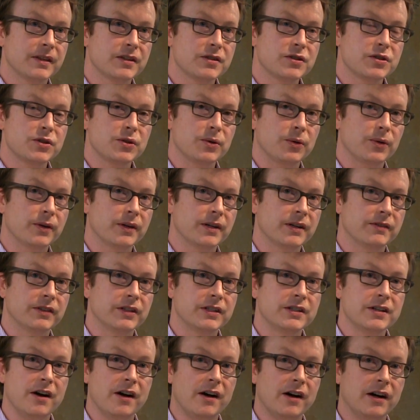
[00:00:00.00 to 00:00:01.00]
story of a
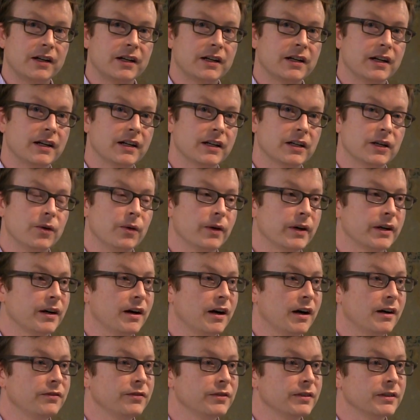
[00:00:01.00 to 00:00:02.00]
dog kind of going
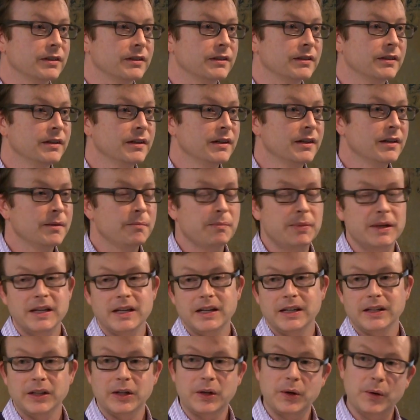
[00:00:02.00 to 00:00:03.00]
off and
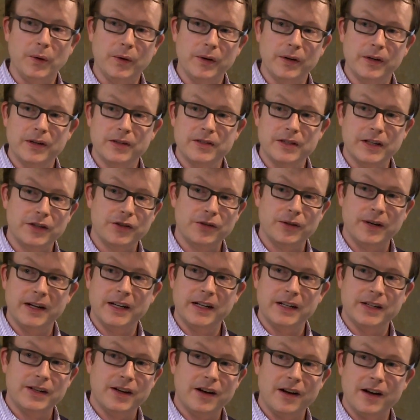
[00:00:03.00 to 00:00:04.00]
peeing in the corner. It's like
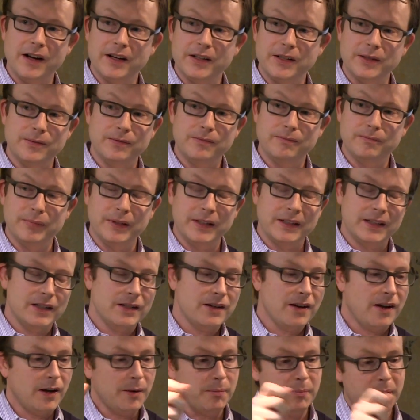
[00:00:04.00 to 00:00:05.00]
training a dog. You bring the
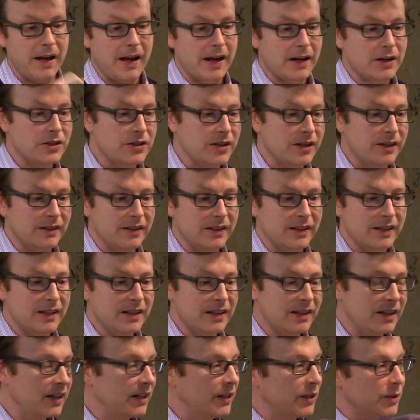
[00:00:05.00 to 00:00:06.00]
dog back
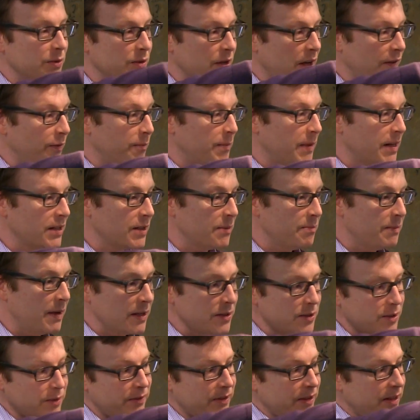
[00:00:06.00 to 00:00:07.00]
gently, and then it goes off and makes a
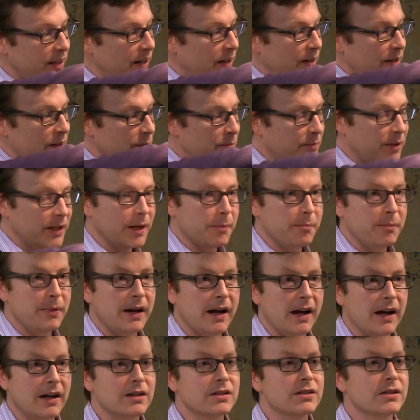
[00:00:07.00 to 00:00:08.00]
mess over there. You bring it
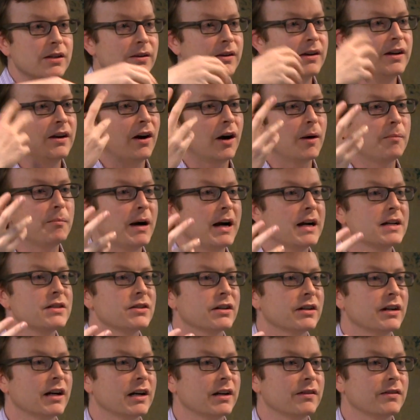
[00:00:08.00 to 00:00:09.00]
back. So our
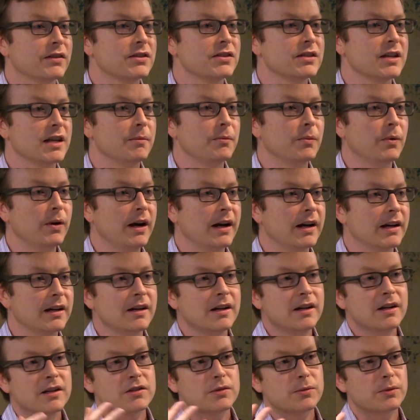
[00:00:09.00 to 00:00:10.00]
minds are kind of the same way.
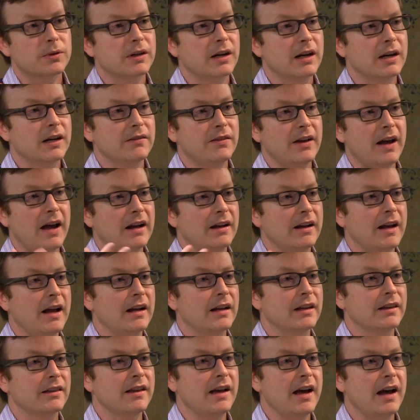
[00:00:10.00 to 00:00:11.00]
So we're kind of
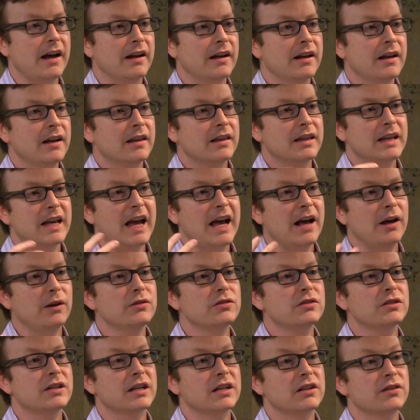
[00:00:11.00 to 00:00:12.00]
adding that. The L
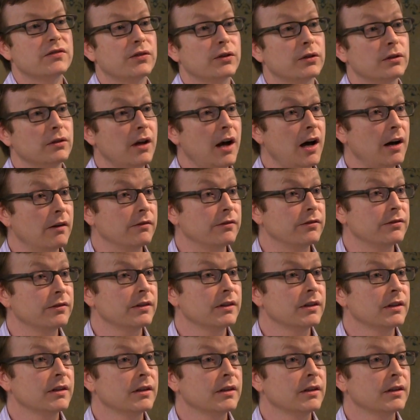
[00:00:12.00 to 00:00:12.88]
stands for love.